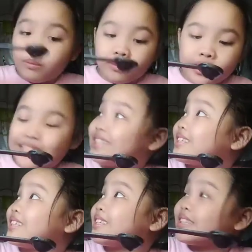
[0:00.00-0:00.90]
That's it.
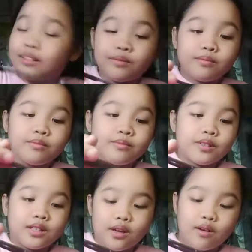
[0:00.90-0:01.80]

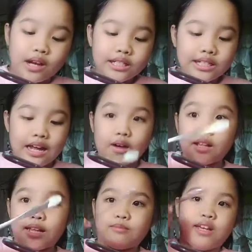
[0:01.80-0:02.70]
So guys, now
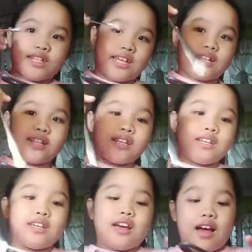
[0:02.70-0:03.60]
let's mix it.
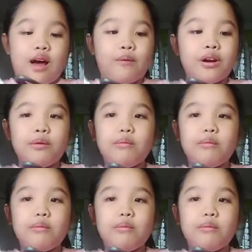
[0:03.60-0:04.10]
I want